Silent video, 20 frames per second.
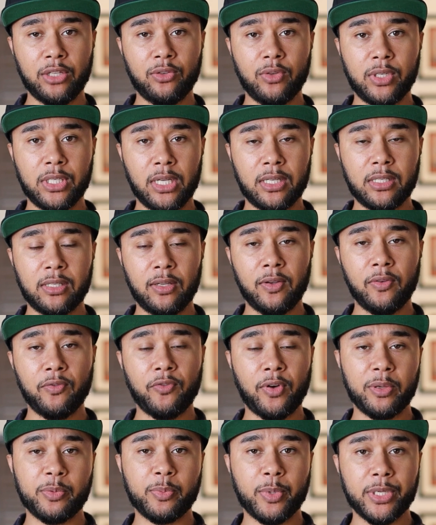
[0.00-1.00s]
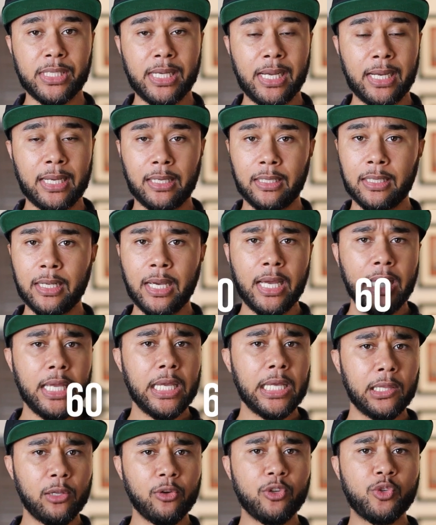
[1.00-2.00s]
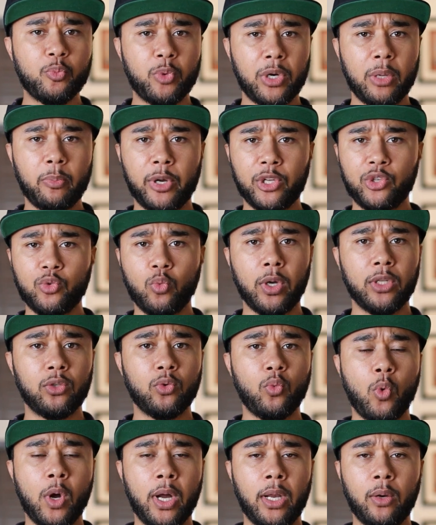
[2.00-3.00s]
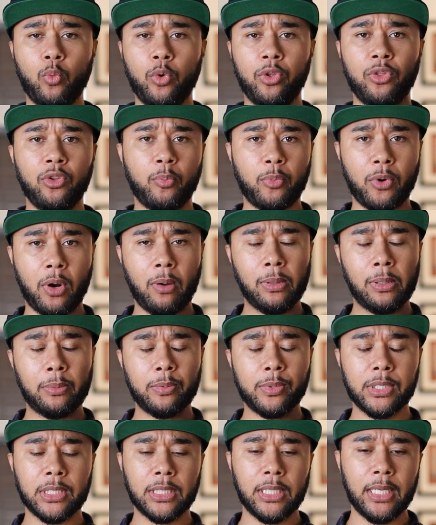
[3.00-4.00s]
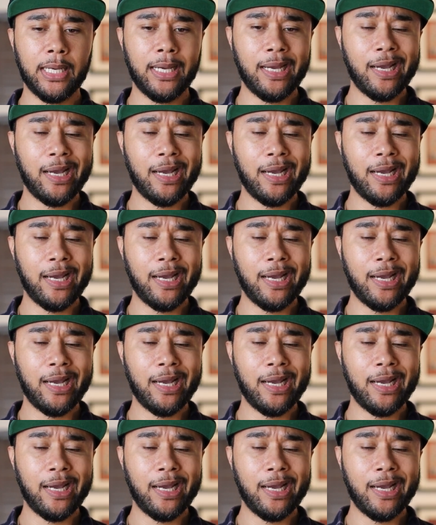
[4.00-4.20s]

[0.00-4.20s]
into 60 frames per second, it looks pretty much one-to-one with no problems.